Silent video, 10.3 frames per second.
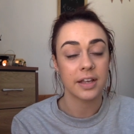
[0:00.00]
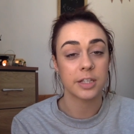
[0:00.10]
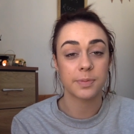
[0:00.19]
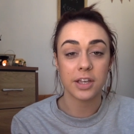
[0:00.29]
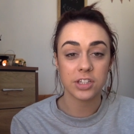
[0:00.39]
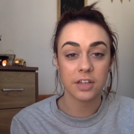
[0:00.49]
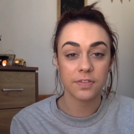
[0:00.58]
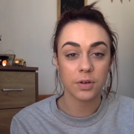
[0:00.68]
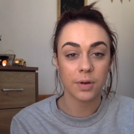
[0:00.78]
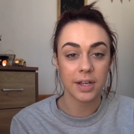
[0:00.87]
especially if
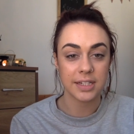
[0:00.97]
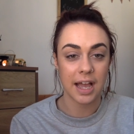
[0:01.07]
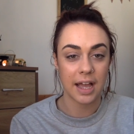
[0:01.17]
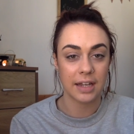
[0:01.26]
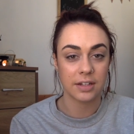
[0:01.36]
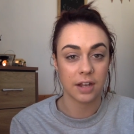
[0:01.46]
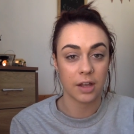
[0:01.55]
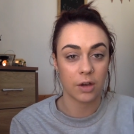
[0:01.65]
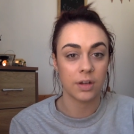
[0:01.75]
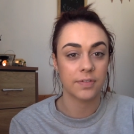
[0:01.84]
you're quite tanned,
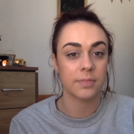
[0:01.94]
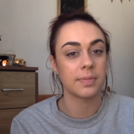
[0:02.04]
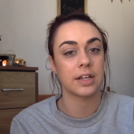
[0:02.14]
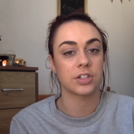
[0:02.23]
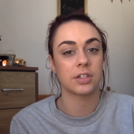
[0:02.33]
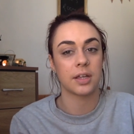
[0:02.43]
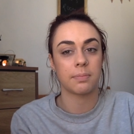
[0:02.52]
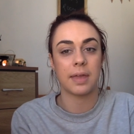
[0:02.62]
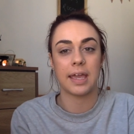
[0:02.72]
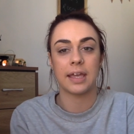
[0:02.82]
like olive complexion like
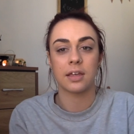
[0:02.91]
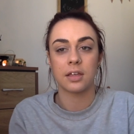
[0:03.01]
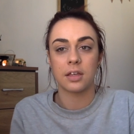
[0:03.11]
me.